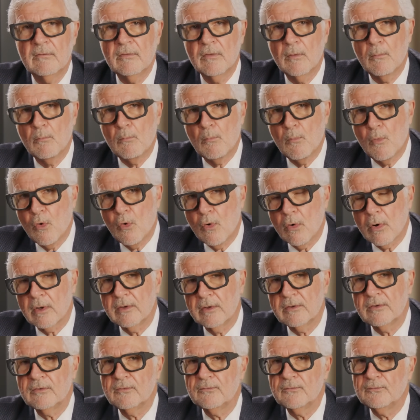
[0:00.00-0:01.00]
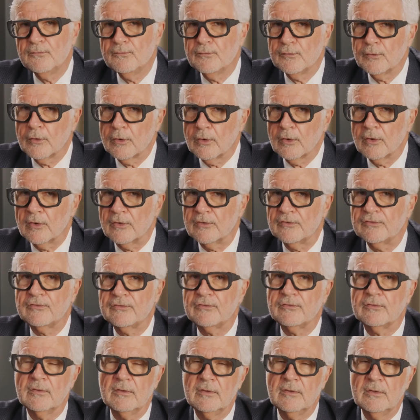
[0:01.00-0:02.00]
the more
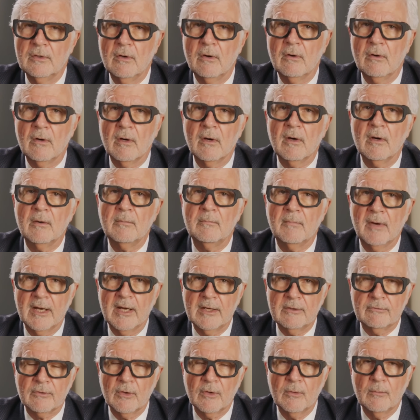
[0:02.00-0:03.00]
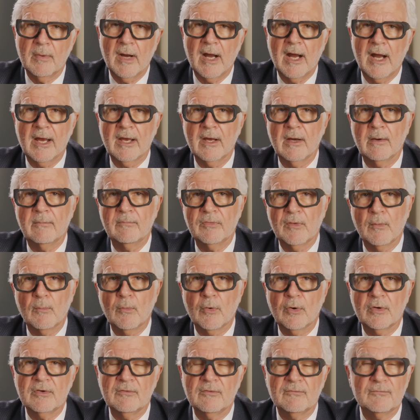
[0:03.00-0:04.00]
diverse your microbiome, the
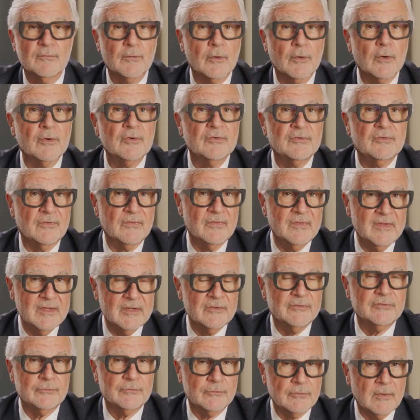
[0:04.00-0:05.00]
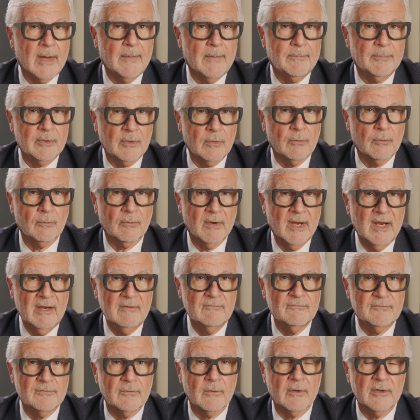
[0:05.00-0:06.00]
more diverse this tropical
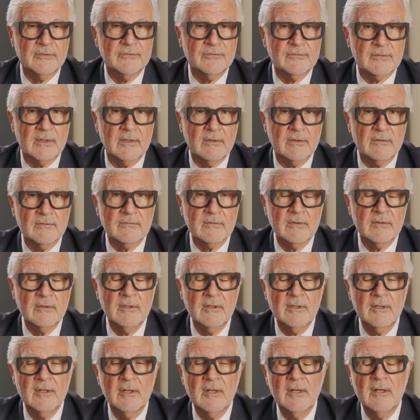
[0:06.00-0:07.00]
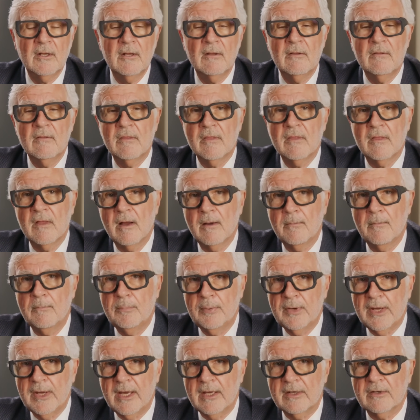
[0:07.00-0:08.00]
rainforest is, the
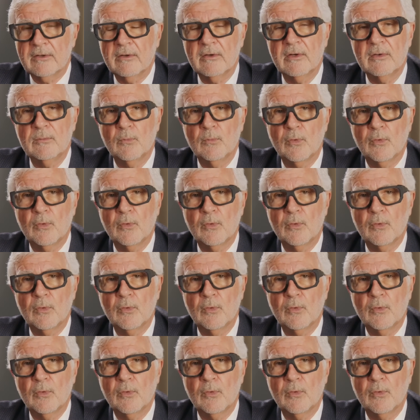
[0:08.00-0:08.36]
better and